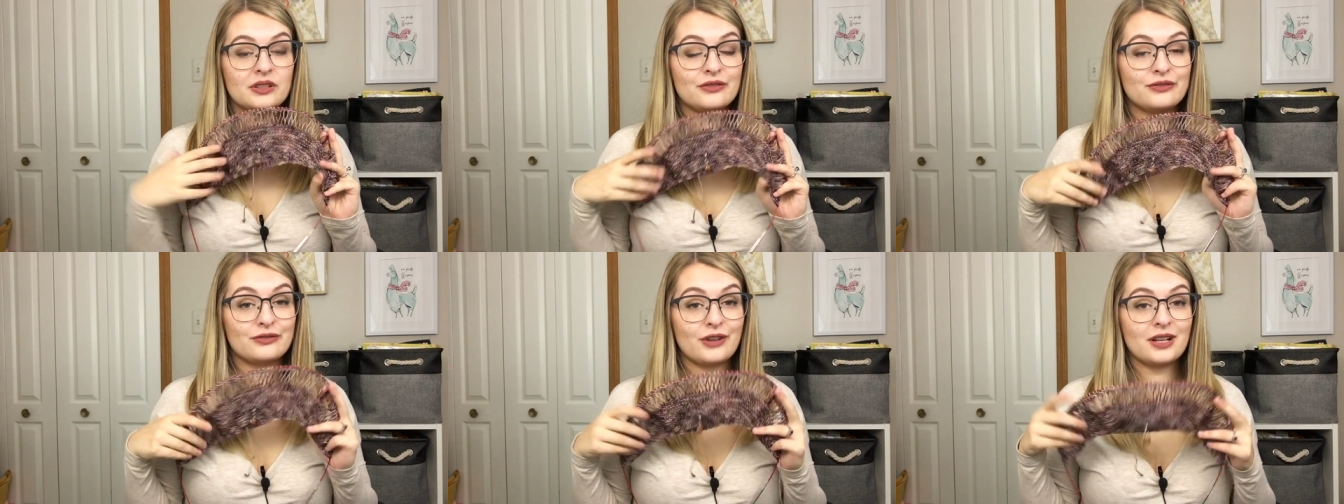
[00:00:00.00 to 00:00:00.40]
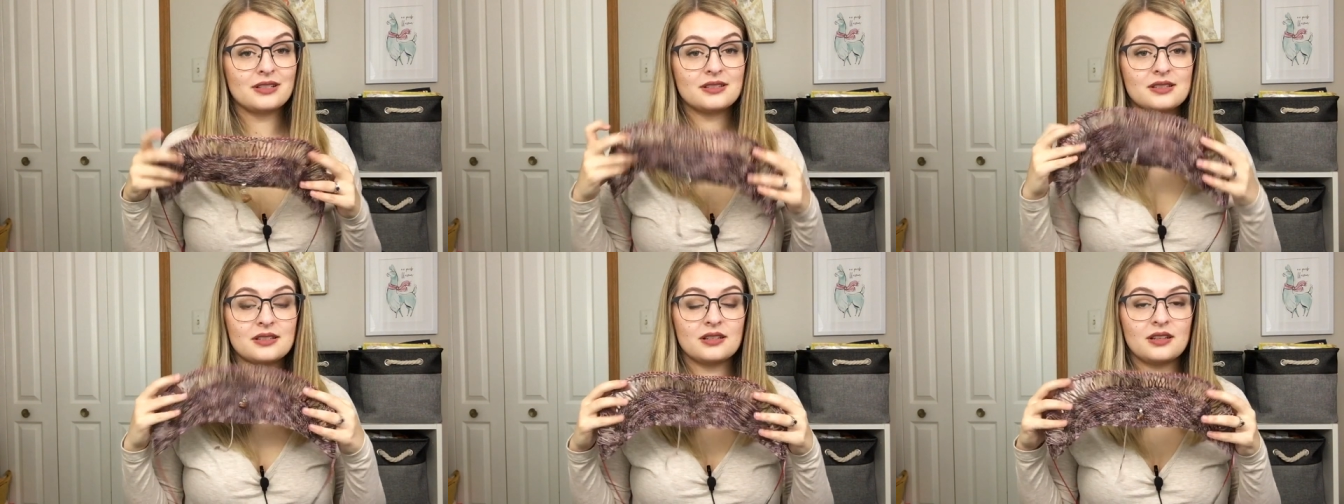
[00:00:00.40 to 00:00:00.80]
the
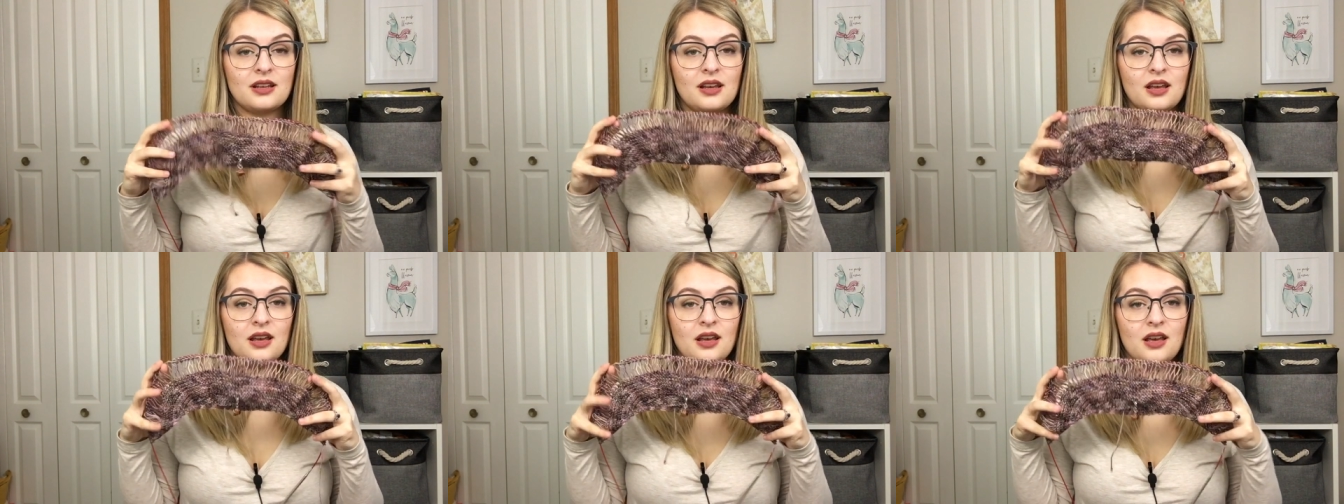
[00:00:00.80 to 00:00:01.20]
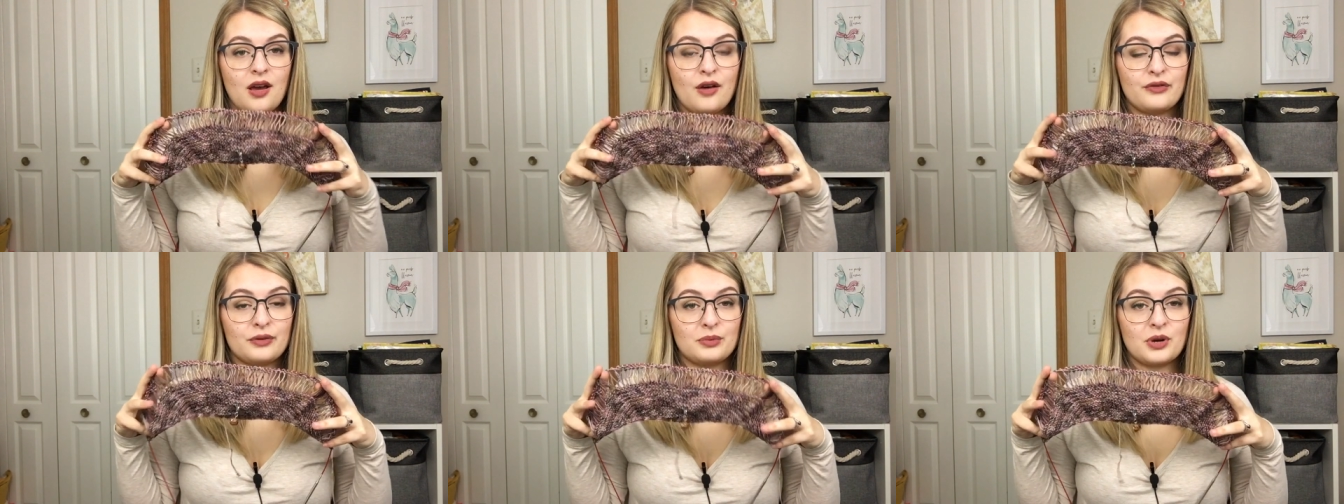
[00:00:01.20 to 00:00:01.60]
front
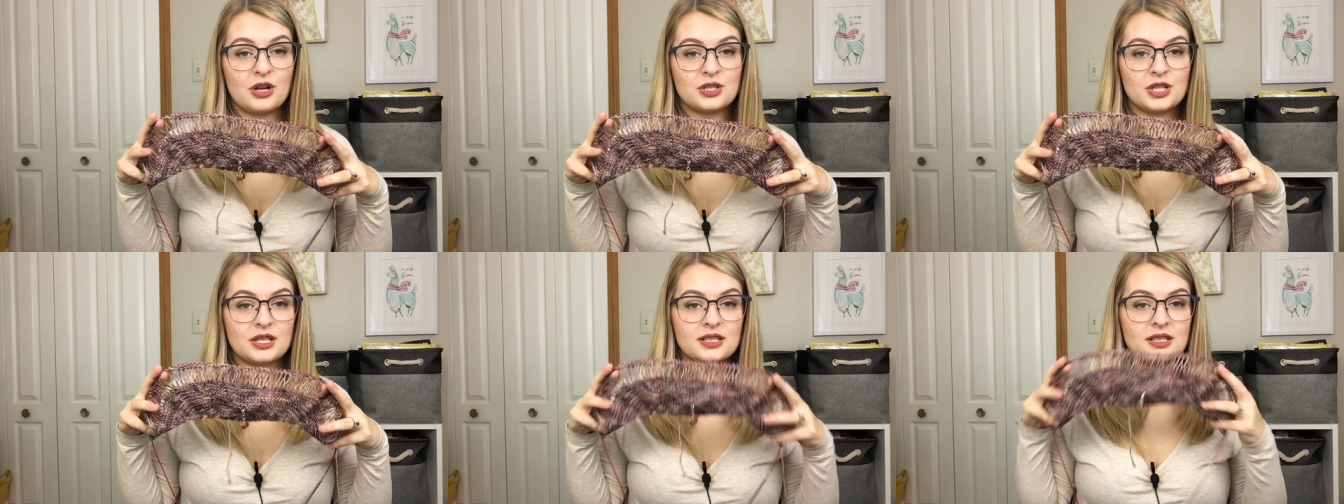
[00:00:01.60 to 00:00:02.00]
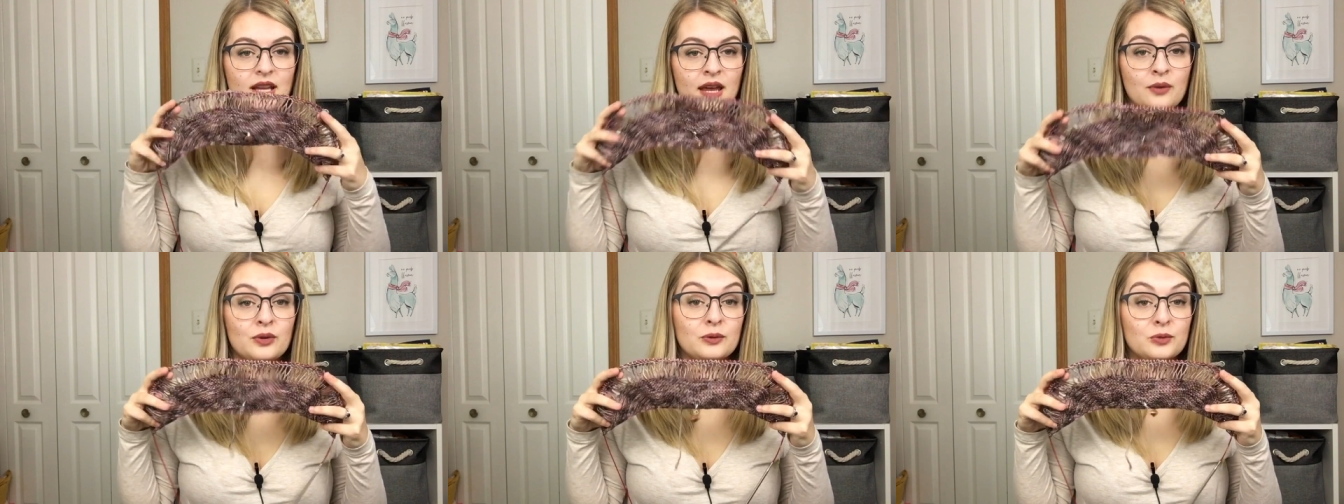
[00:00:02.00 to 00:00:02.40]
of the project.
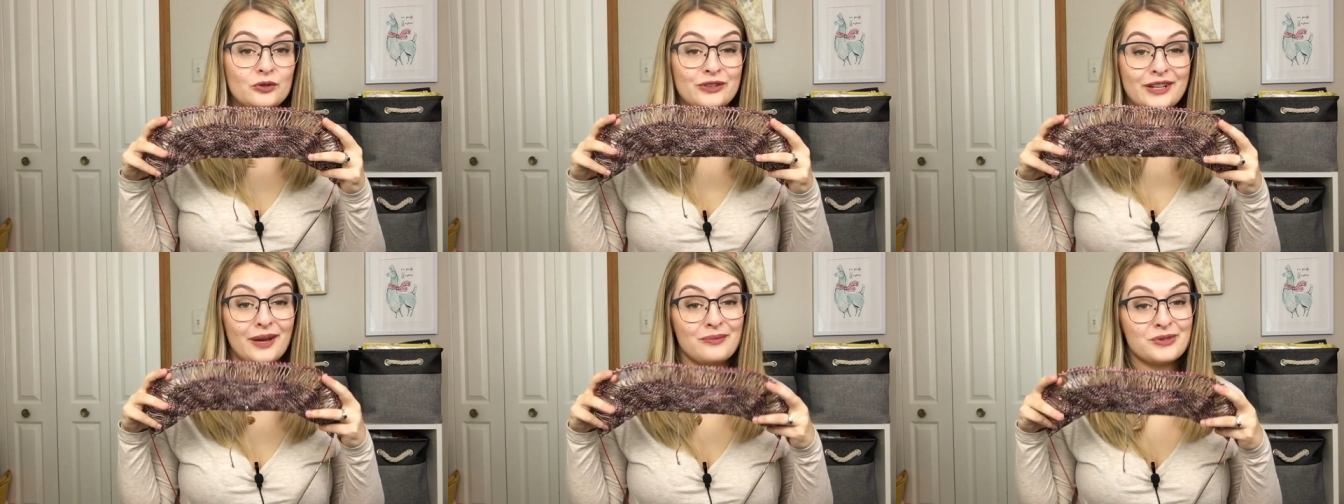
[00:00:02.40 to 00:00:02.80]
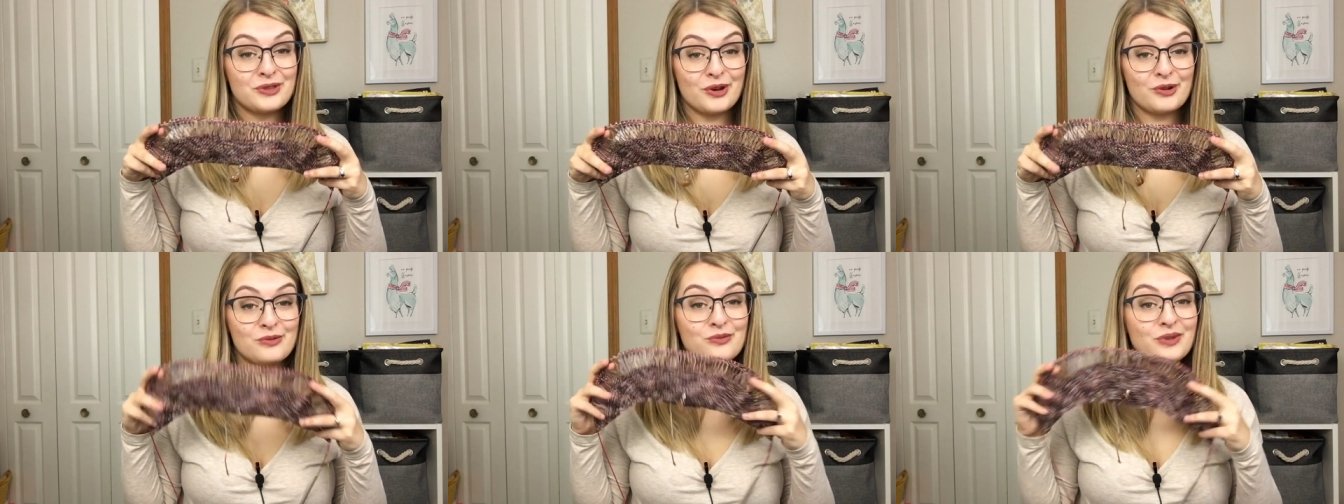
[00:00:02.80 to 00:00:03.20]
I will move it up
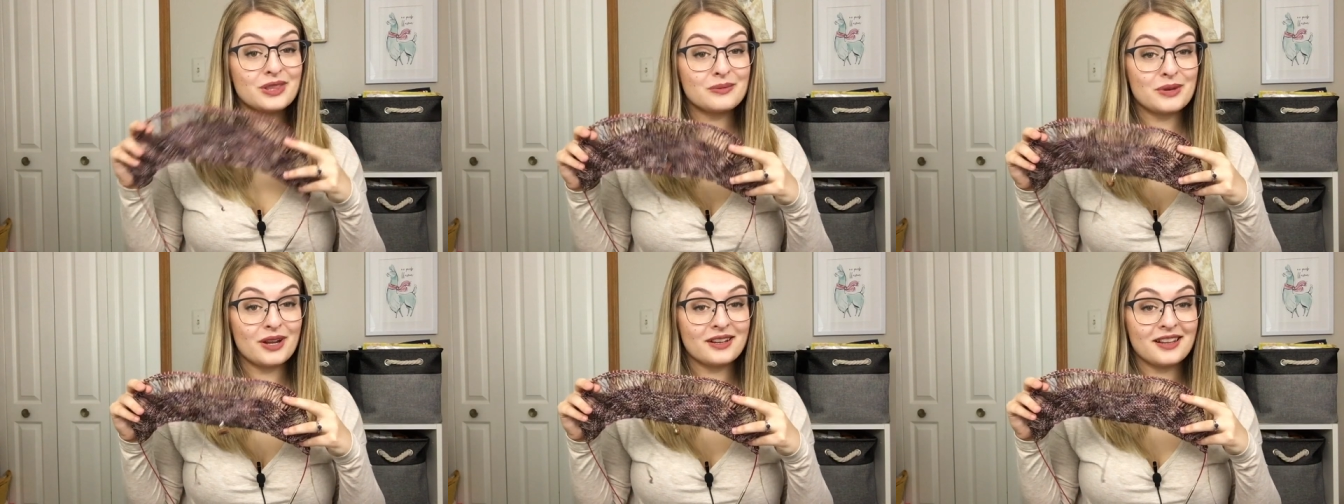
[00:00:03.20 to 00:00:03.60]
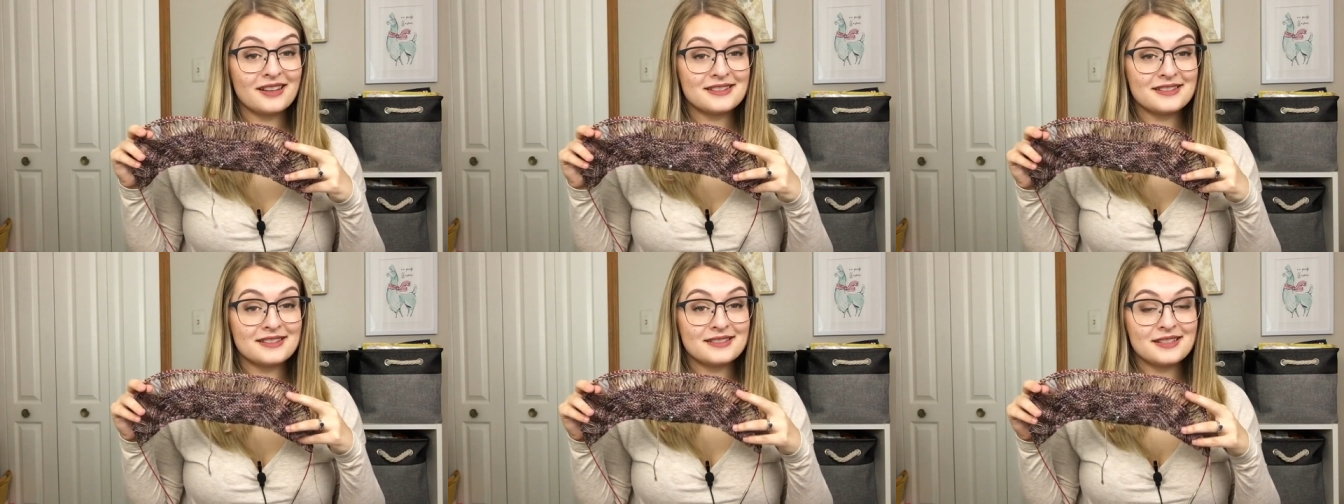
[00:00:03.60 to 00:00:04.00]
though when the
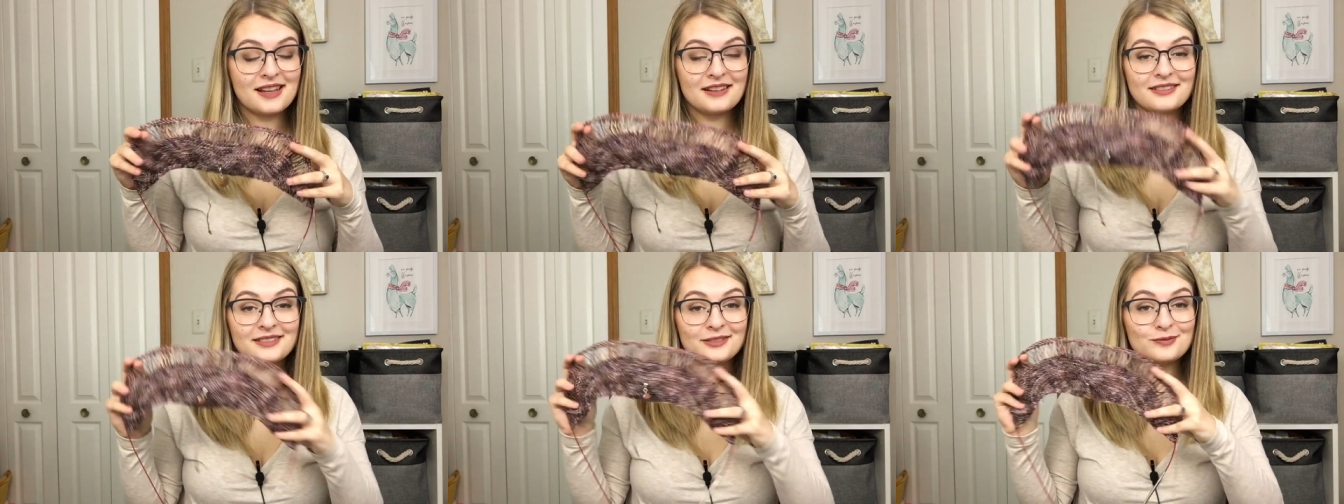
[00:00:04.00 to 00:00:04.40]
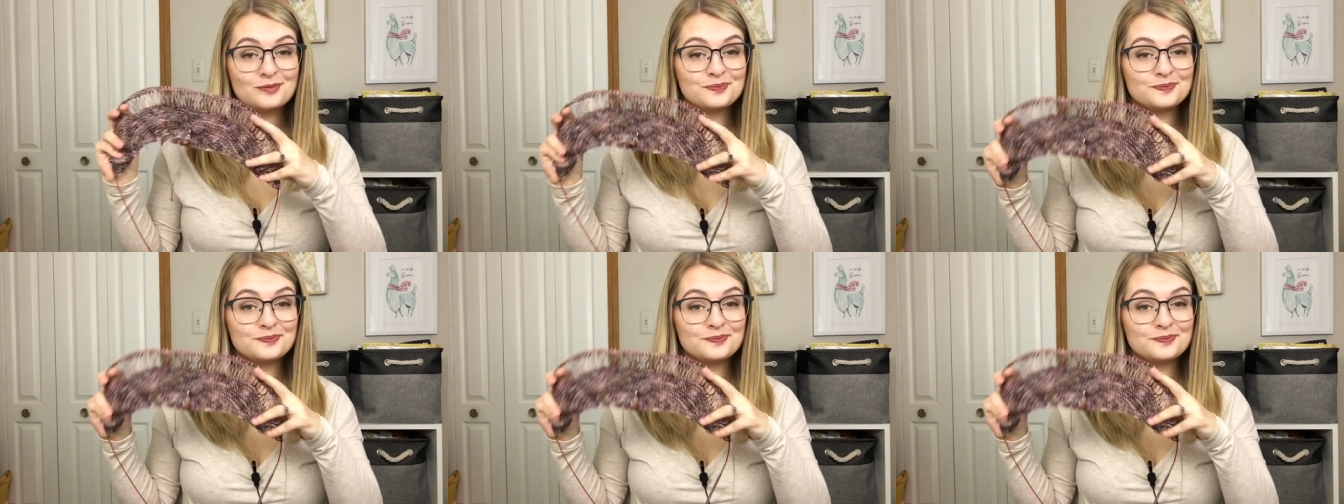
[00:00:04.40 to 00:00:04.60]
podcast is done,